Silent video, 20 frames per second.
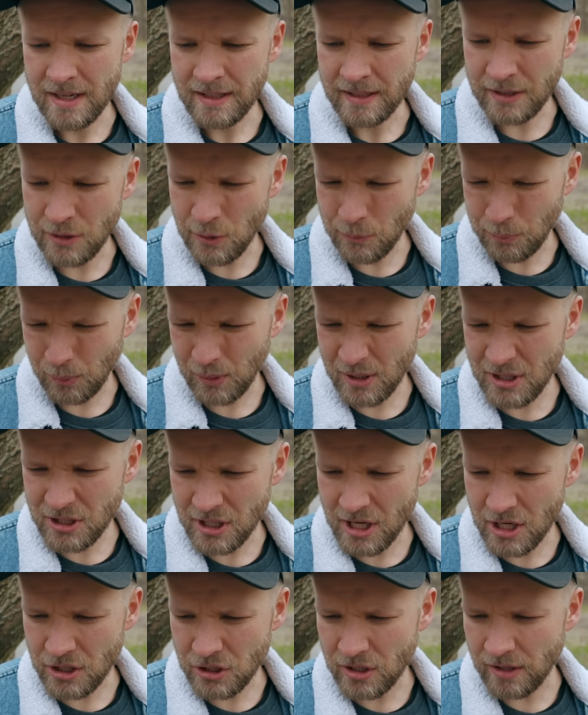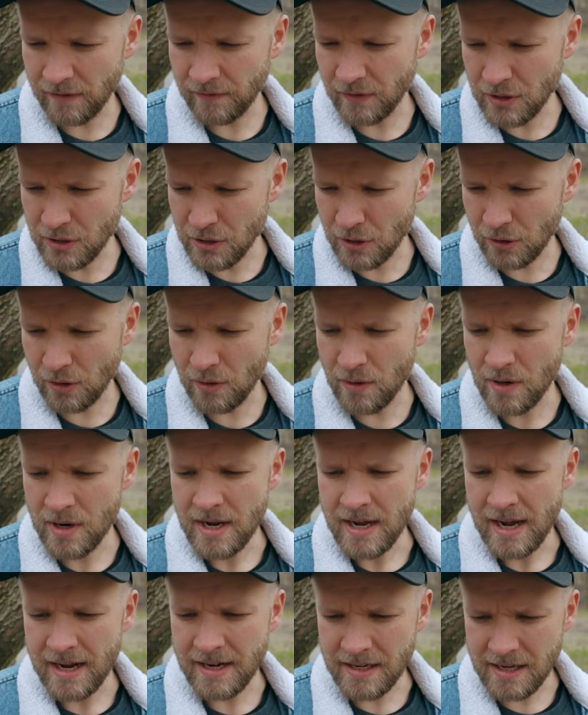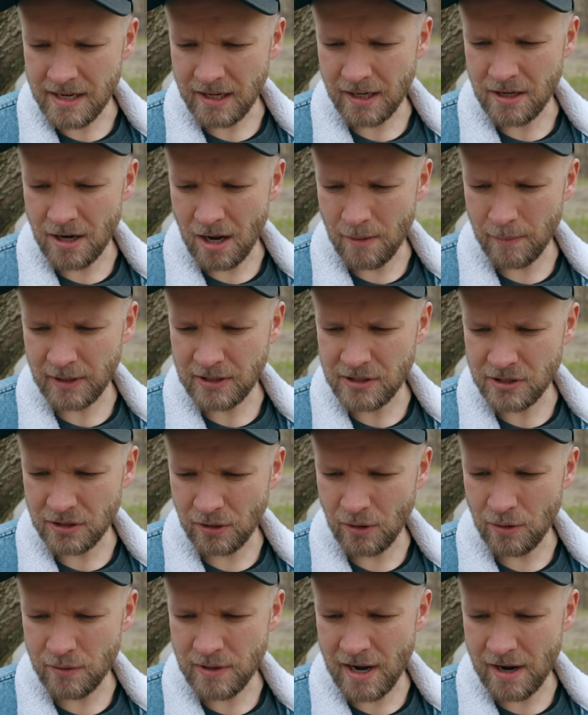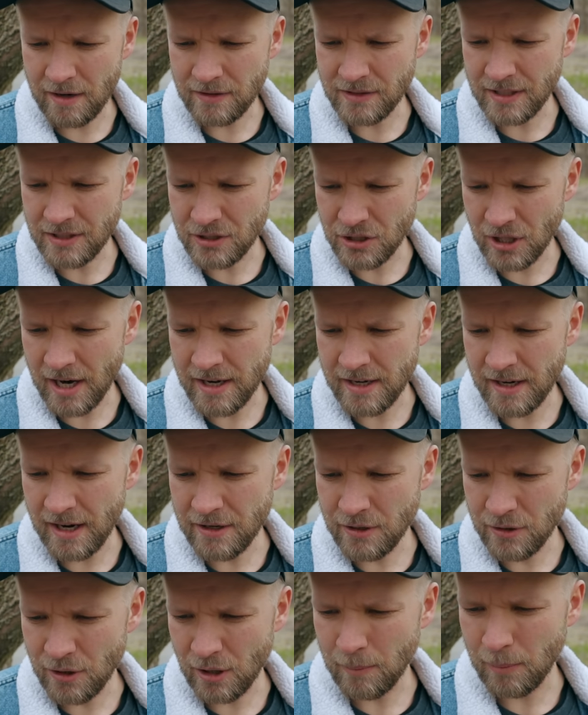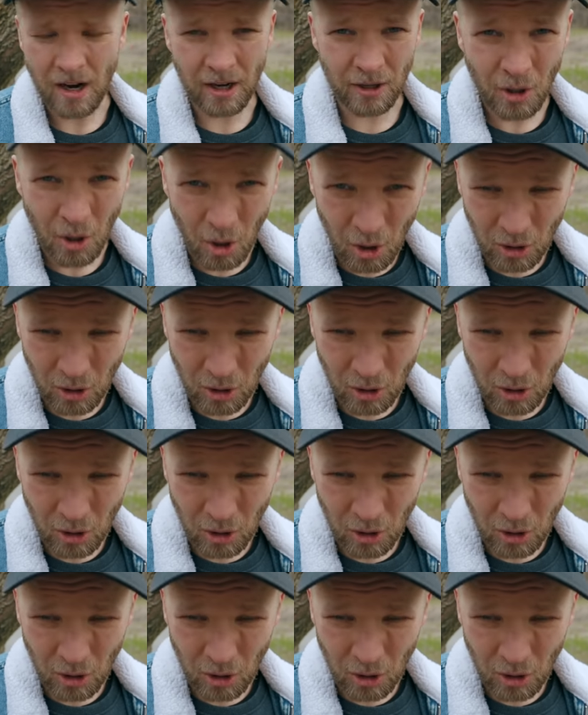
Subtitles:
the depreciation of the euro, and economic slowdowns in China and Europe are